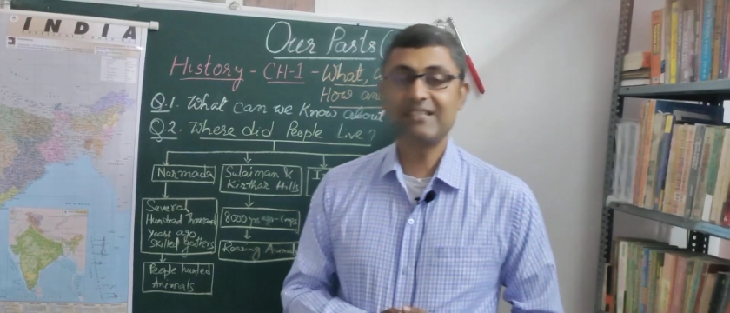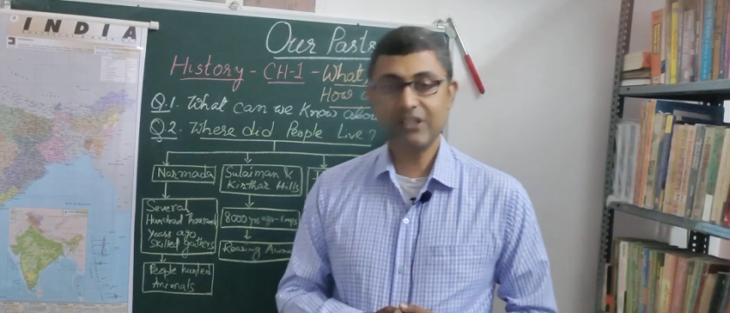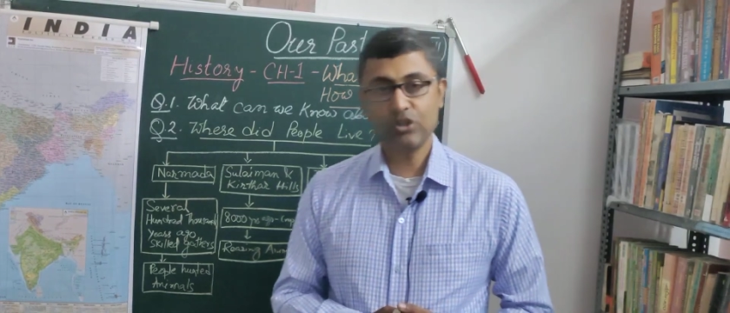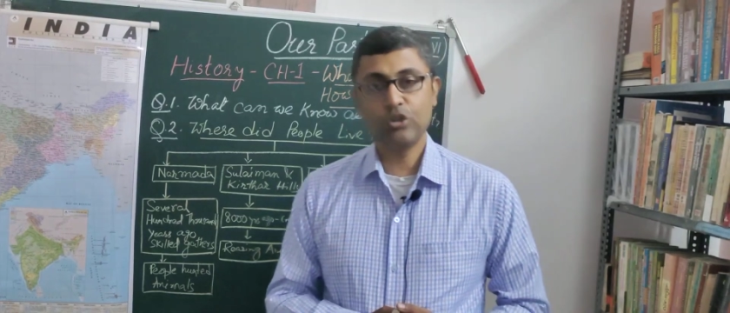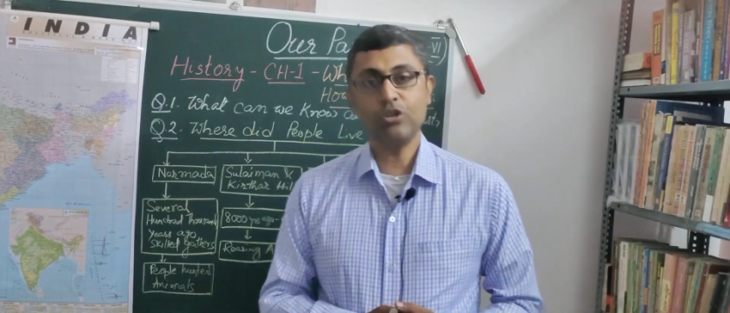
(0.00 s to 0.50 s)

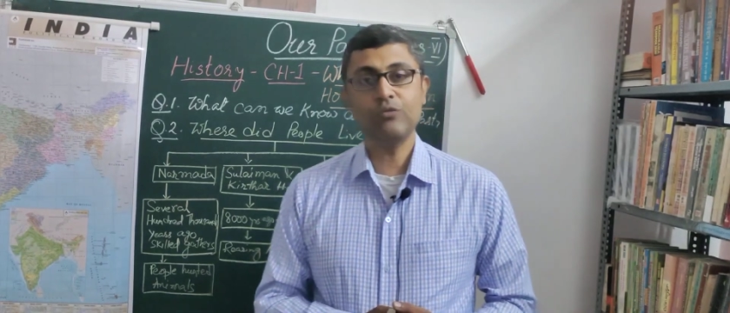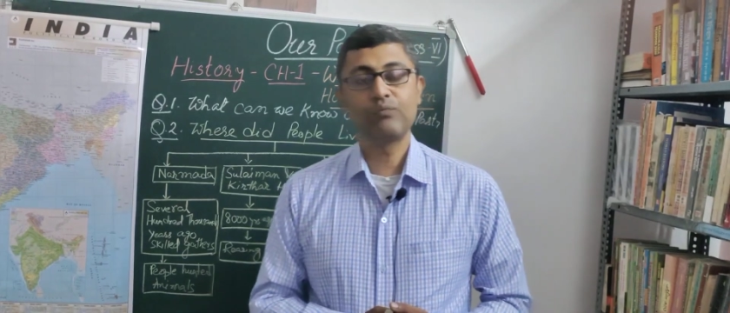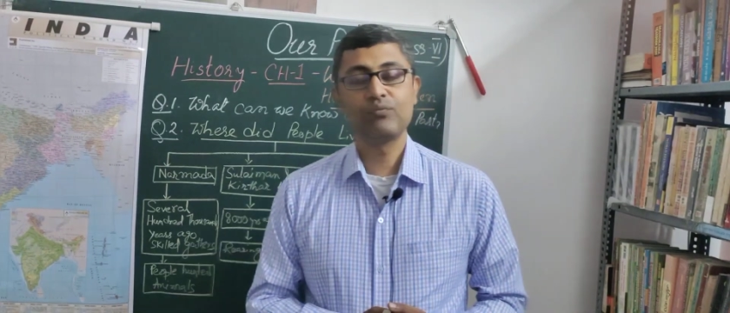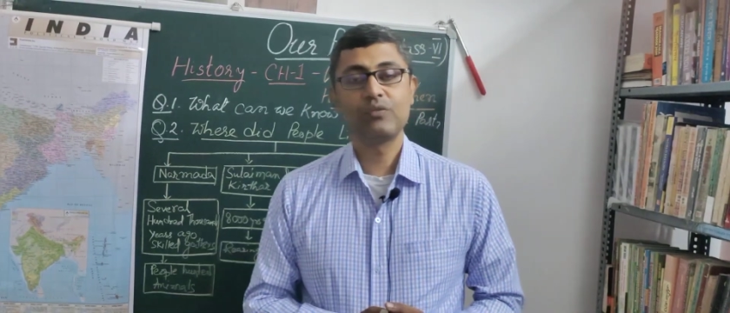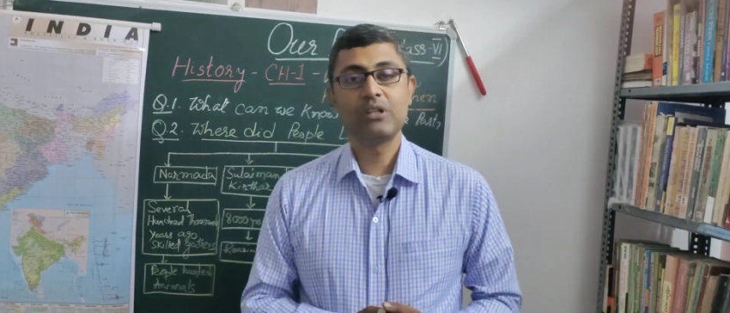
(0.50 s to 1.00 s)
0,
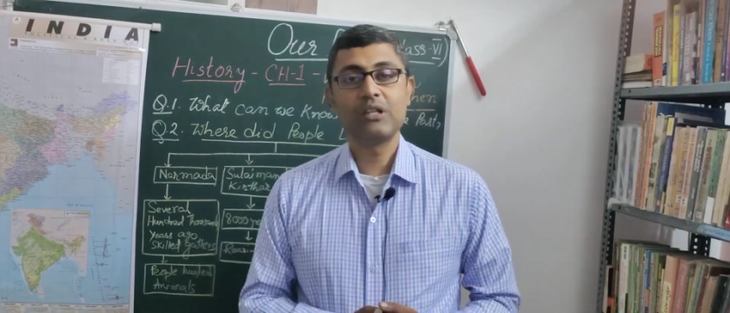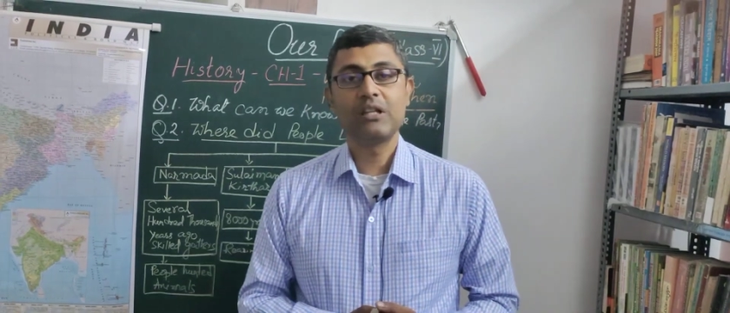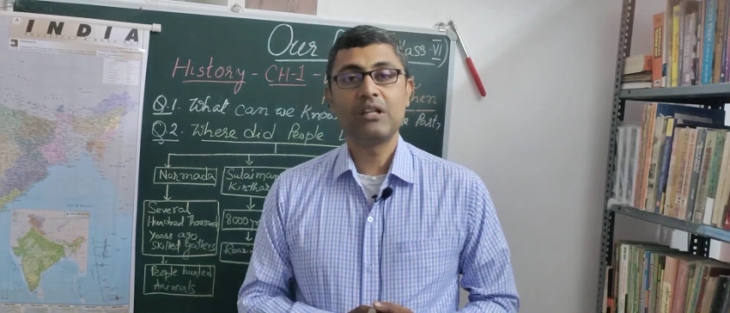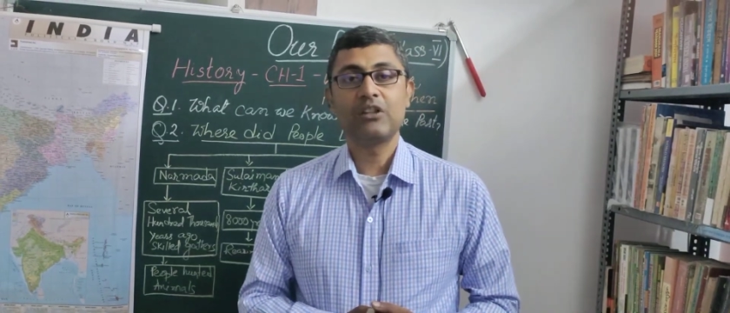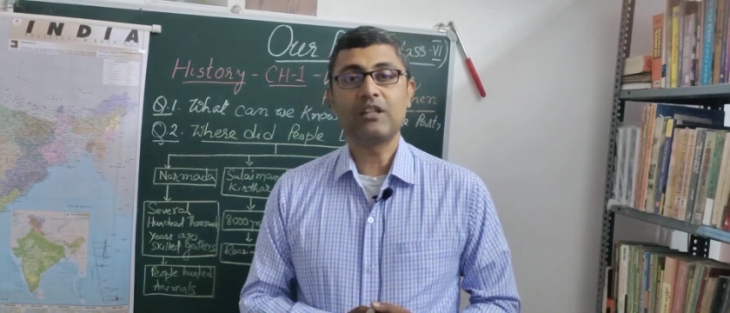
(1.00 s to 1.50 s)

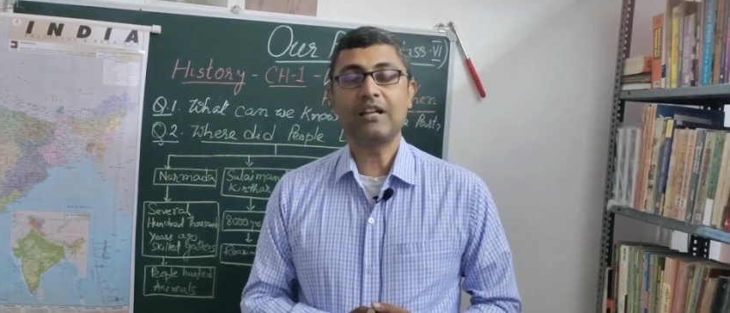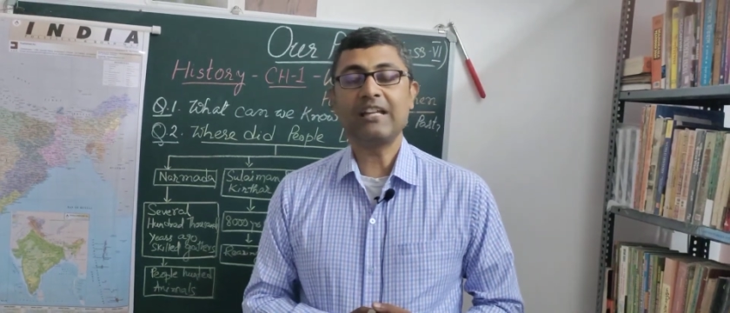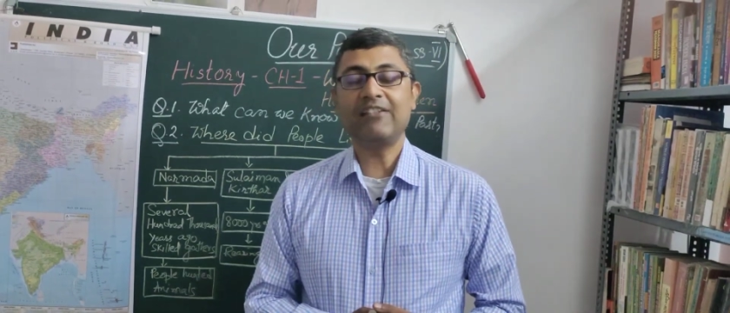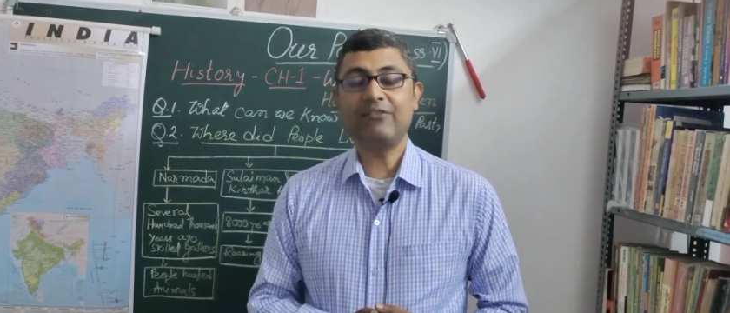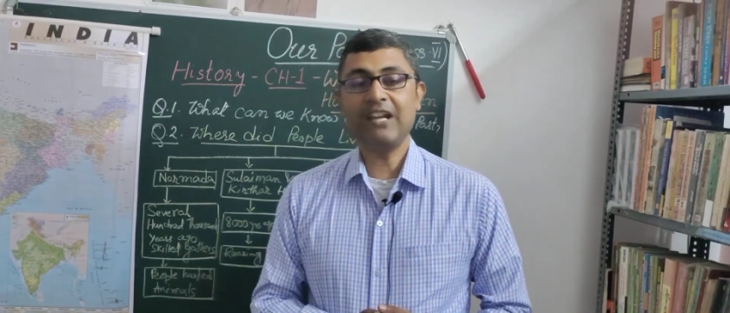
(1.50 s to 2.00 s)
the
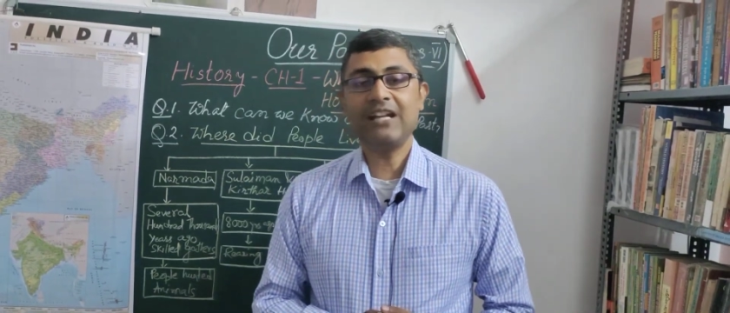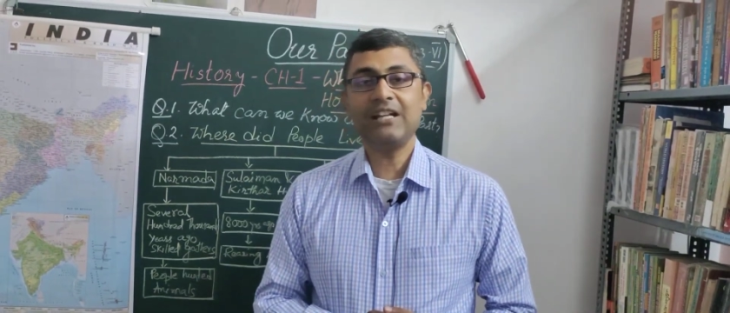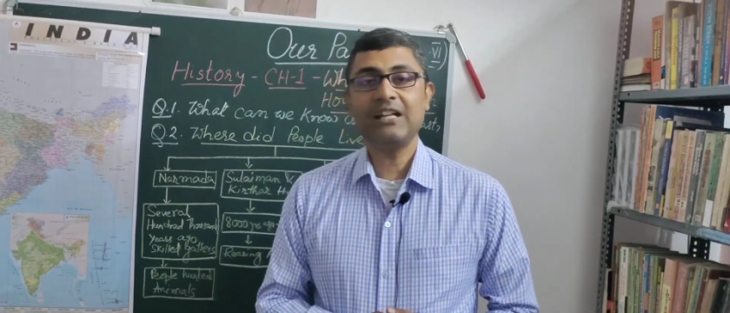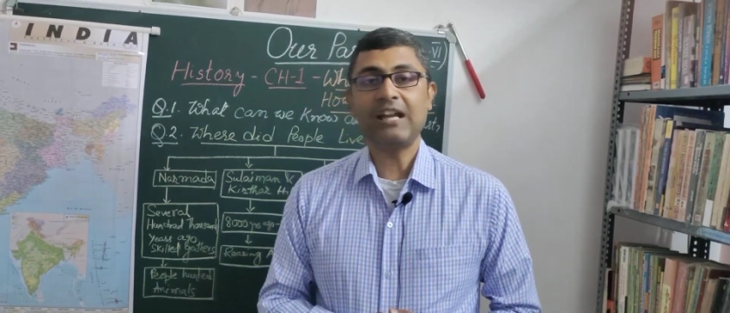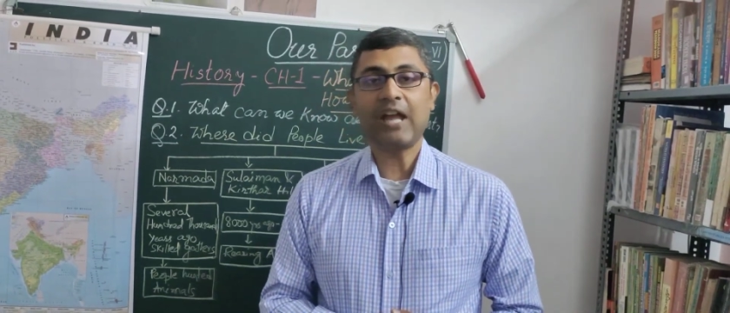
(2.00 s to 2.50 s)
event